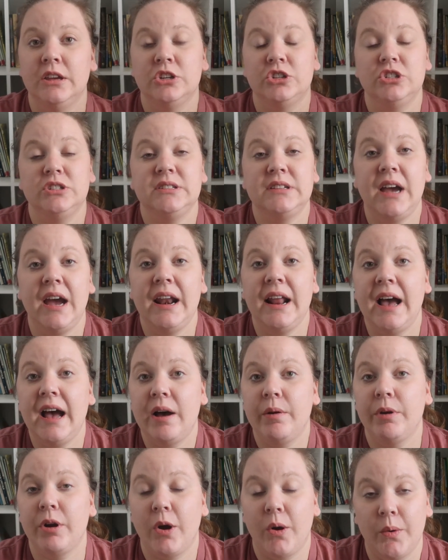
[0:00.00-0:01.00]
just kind of
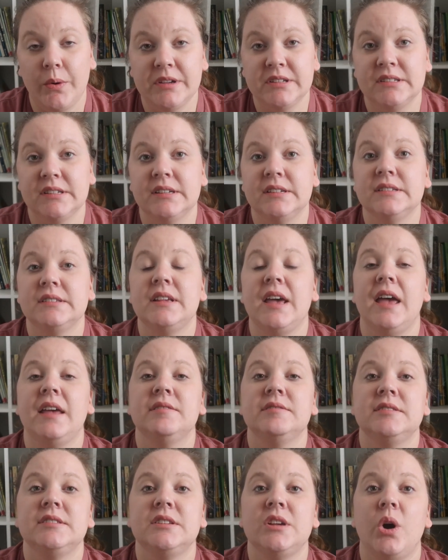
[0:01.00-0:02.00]
how it always is.
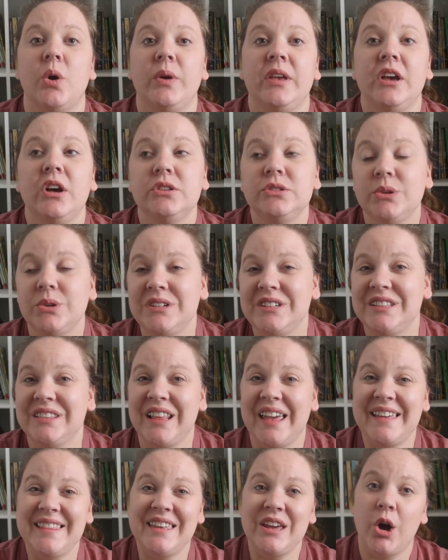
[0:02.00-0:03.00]
And so he also
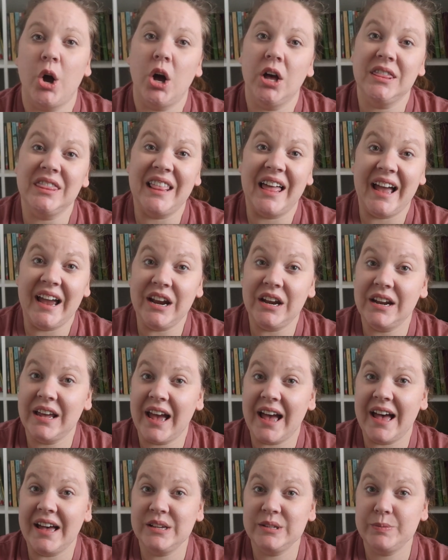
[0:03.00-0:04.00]
didn't like the
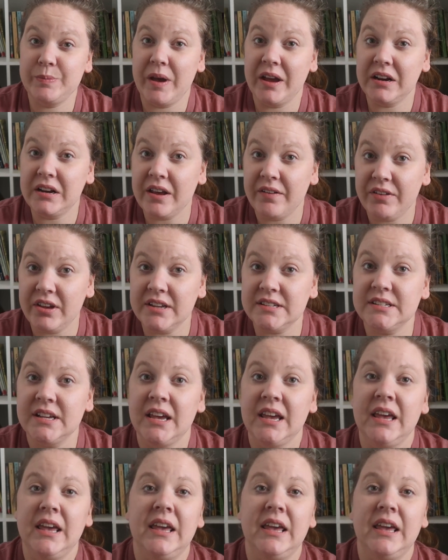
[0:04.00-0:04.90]
online aspect of it.